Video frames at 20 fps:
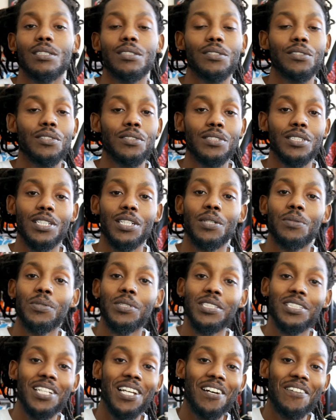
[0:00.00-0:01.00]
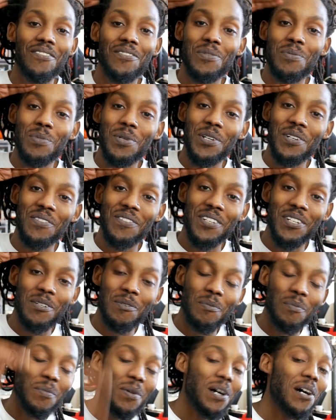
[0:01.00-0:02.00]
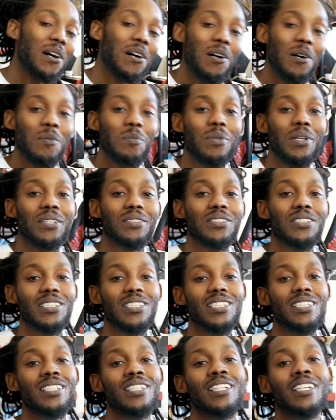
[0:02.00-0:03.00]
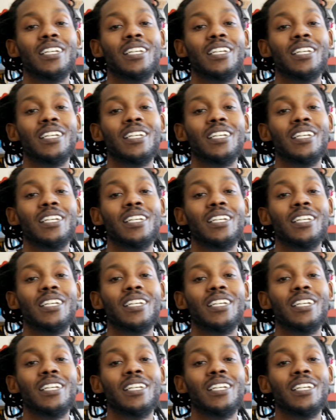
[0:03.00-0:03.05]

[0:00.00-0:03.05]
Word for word: You know what I'm saying? One time for the motherfucking mob, broski.